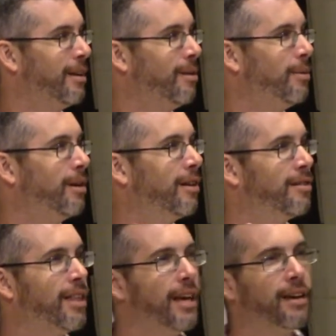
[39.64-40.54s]

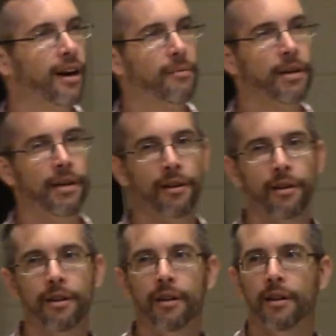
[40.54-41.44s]
because they come
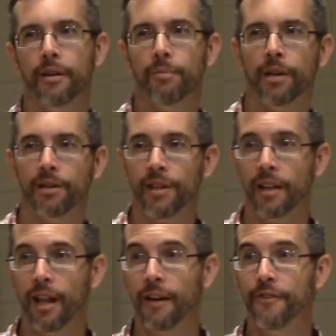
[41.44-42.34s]
here because they
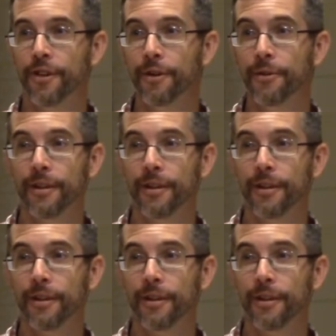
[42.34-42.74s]
love you